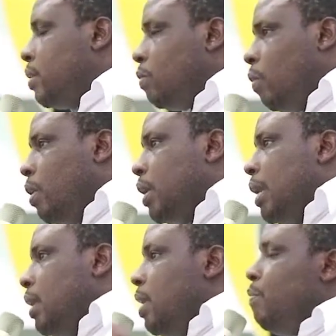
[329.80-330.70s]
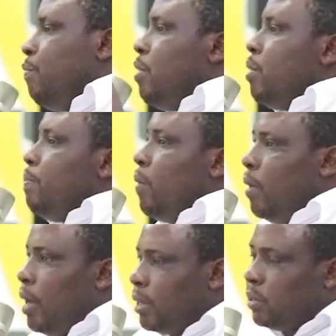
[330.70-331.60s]
at what are the different
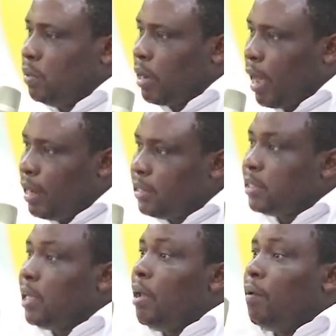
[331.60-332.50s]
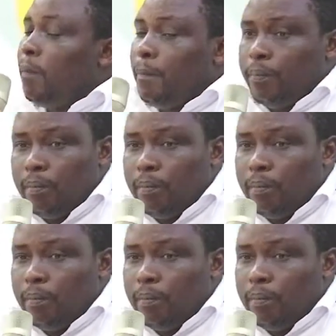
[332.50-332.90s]
products you can sell